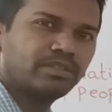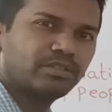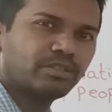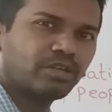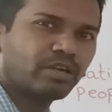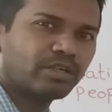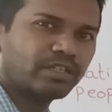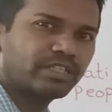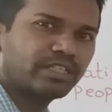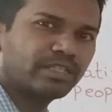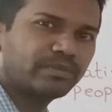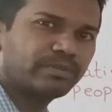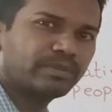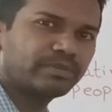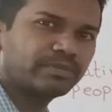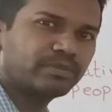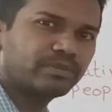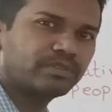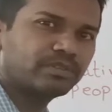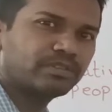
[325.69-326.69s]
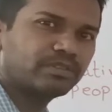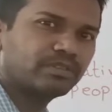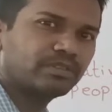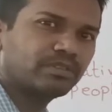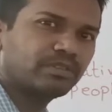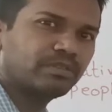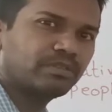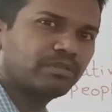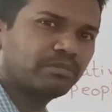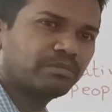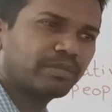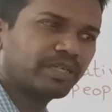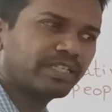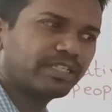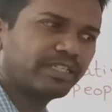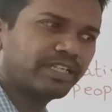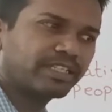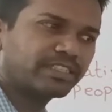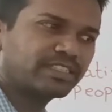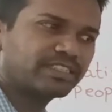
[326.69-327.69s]
the ordinary peoples, by
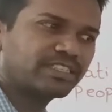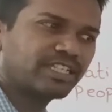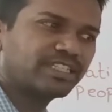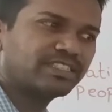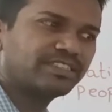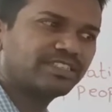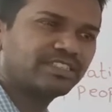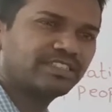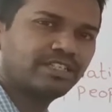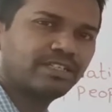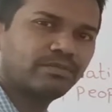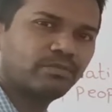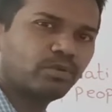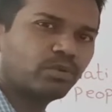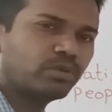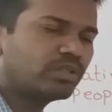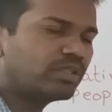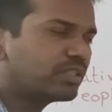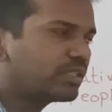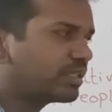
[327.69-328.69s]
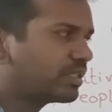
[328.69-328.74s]
exercising their vote,